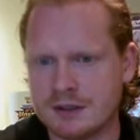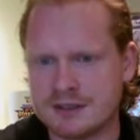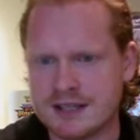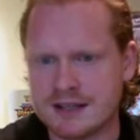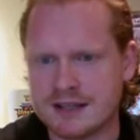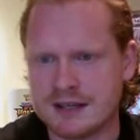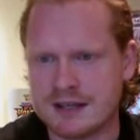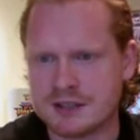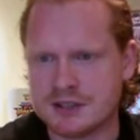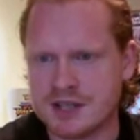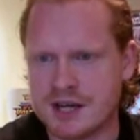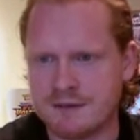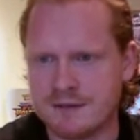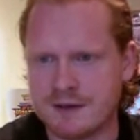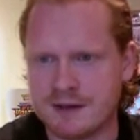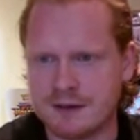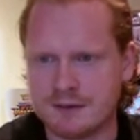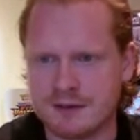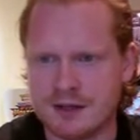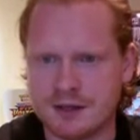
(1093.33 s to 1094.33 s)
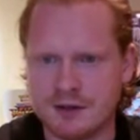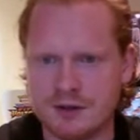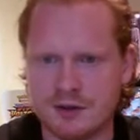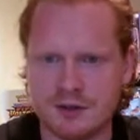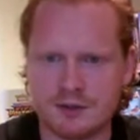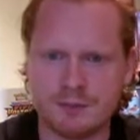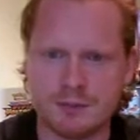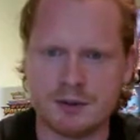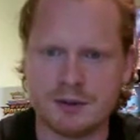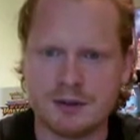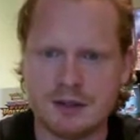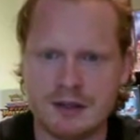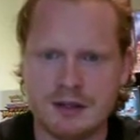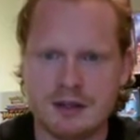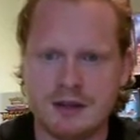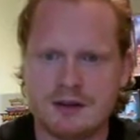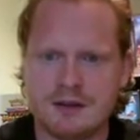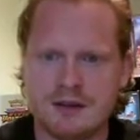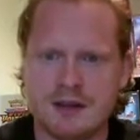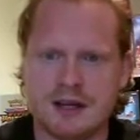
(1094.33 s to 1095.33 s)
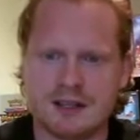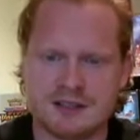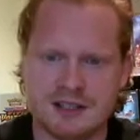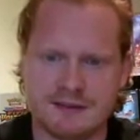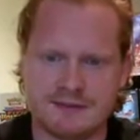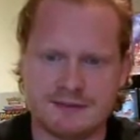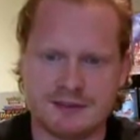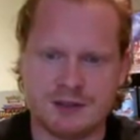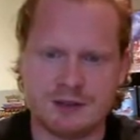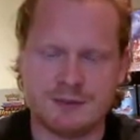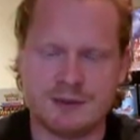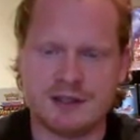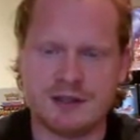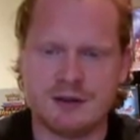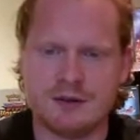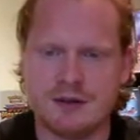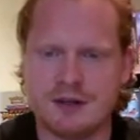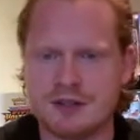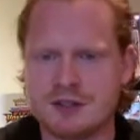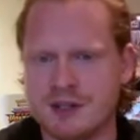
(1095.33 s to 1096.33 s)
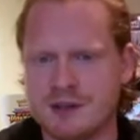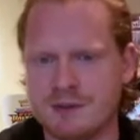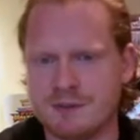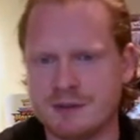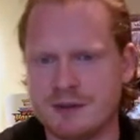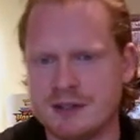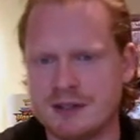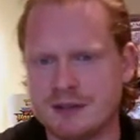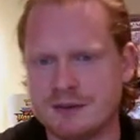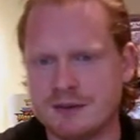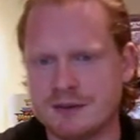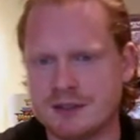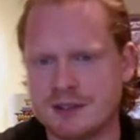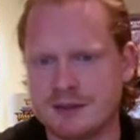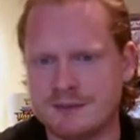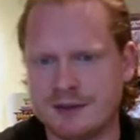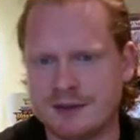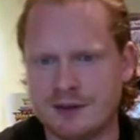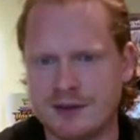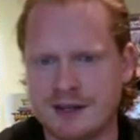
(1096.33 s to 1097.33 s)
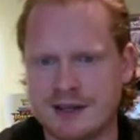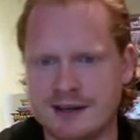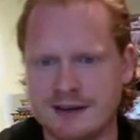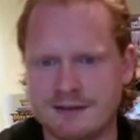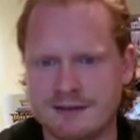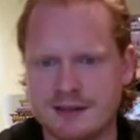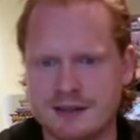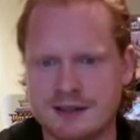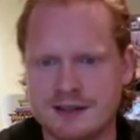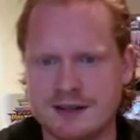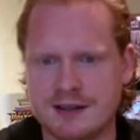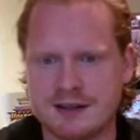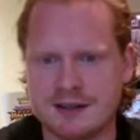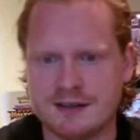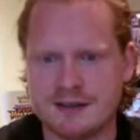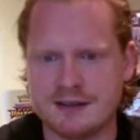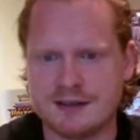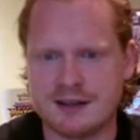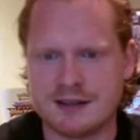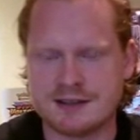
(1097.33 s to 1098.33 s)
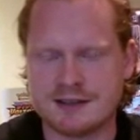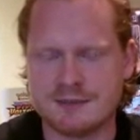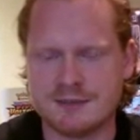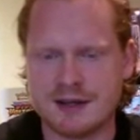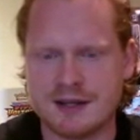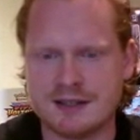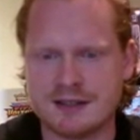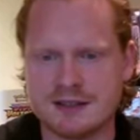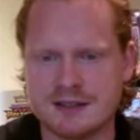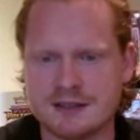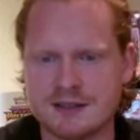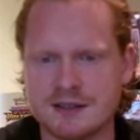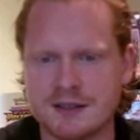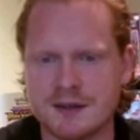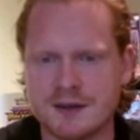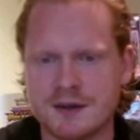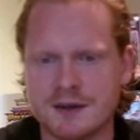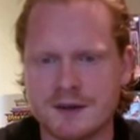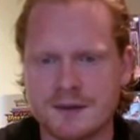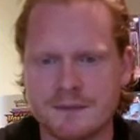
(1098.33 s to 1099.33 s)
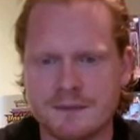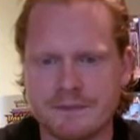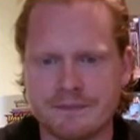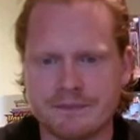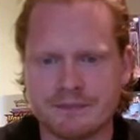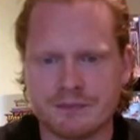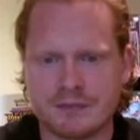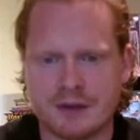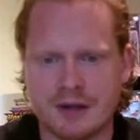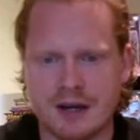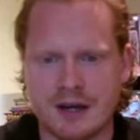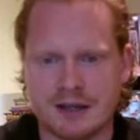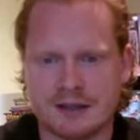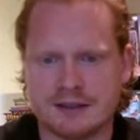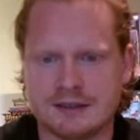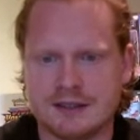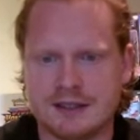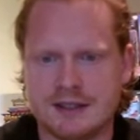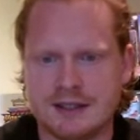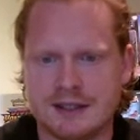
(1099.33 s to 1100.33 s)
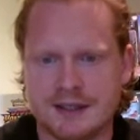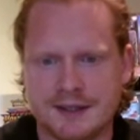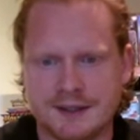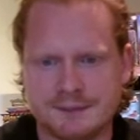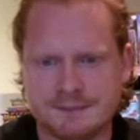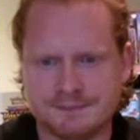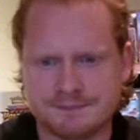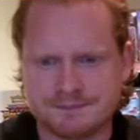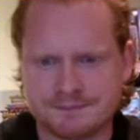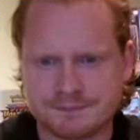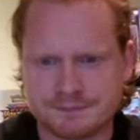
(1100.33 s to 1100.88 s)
and take that chaff out, I could. But that chaff's going to be doing a job, you know. It's going to be looking after the decimators and the